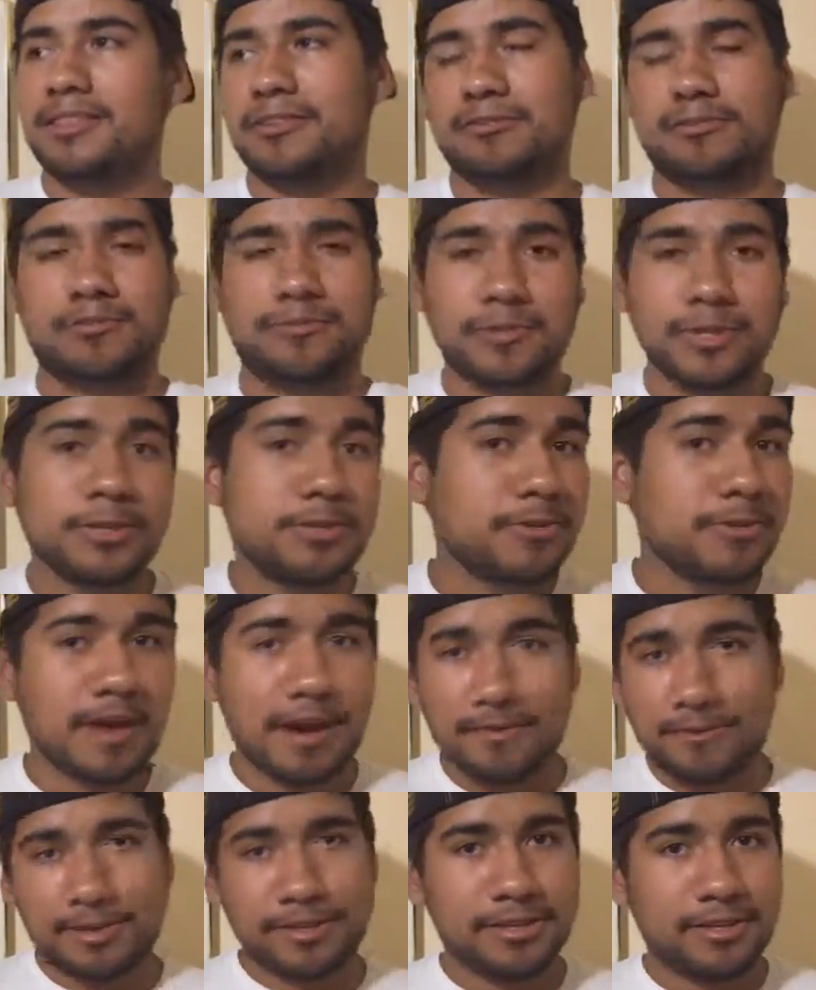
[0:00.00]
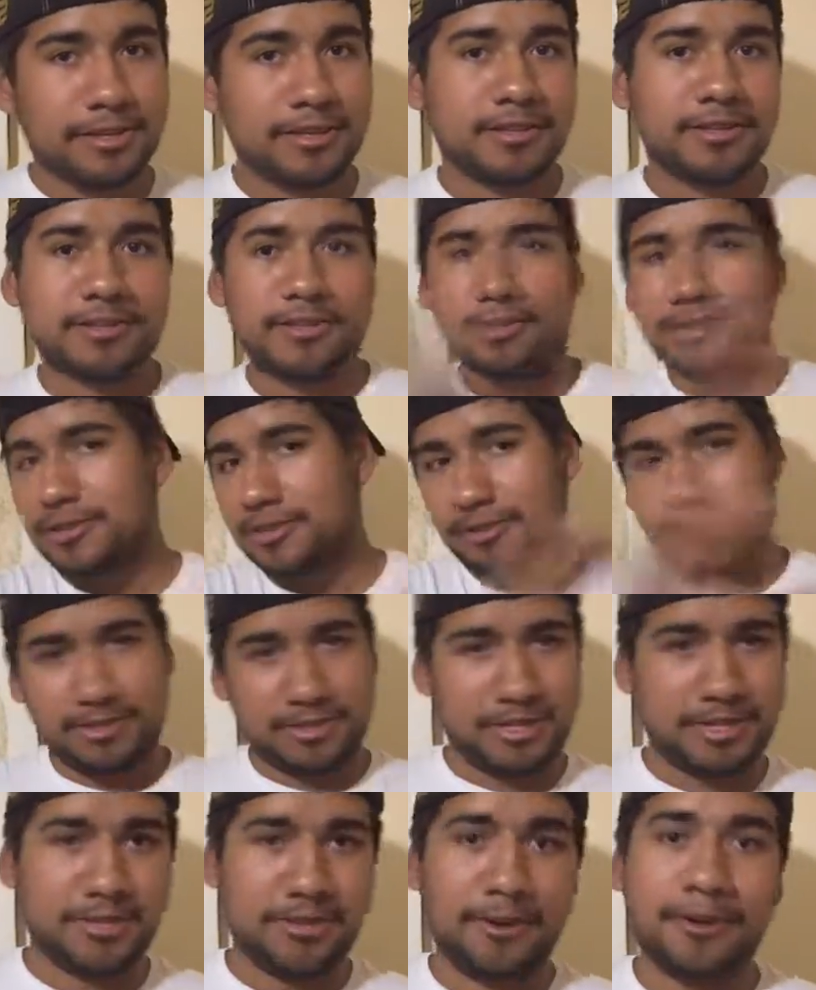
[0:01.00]
the review, everything. You know the
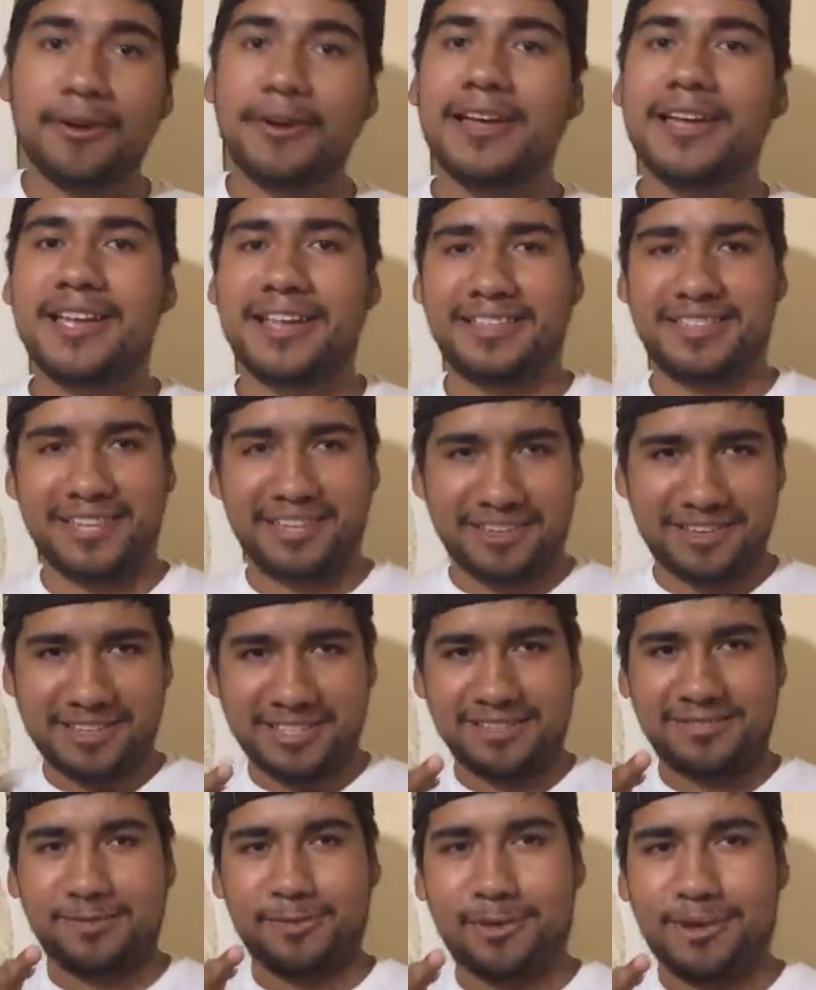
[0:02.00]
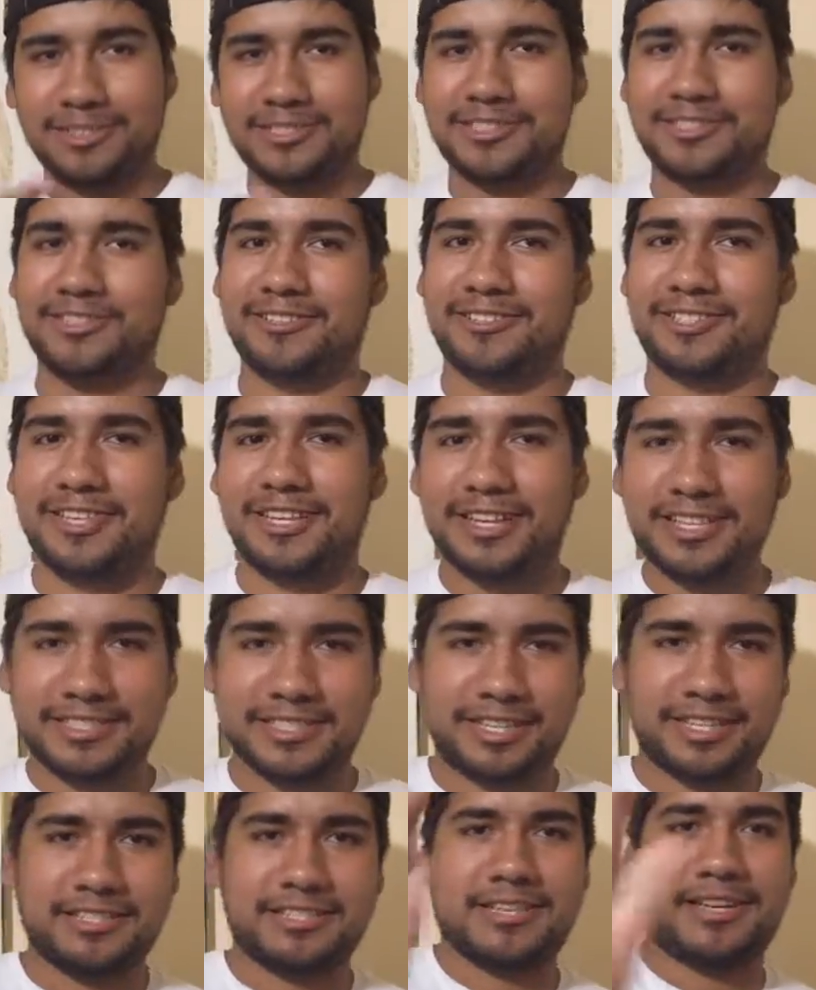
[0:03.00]
deal. Thank you guys for watching. I'll see you
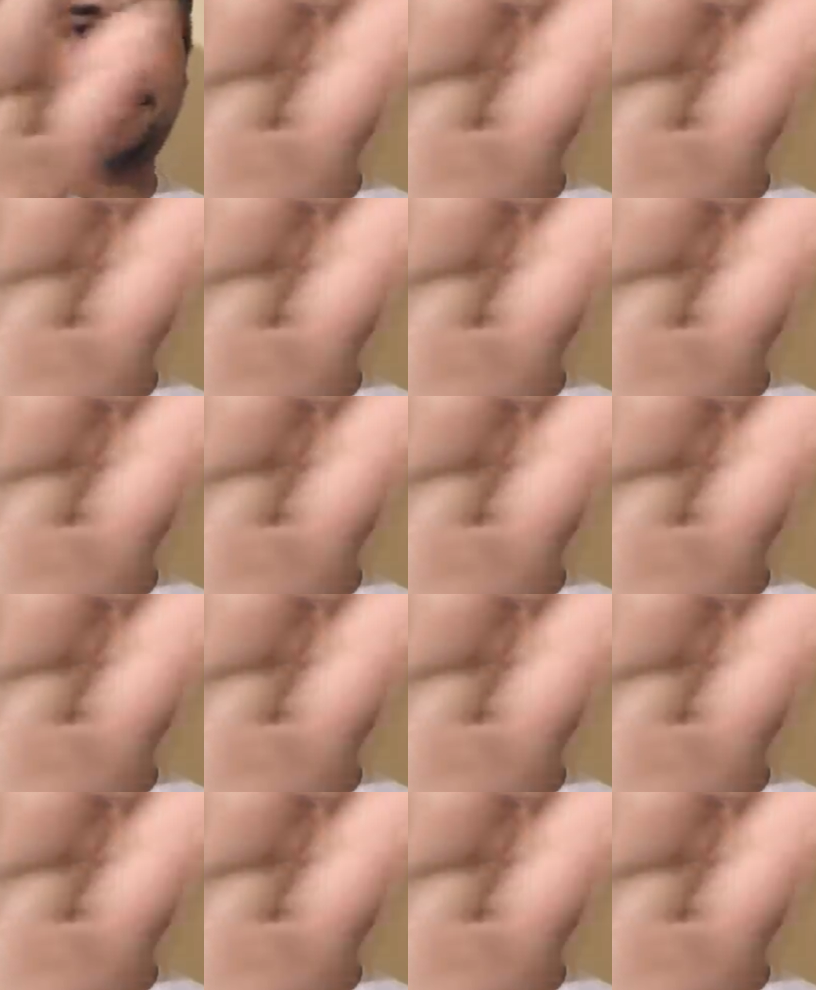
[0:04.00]
guys next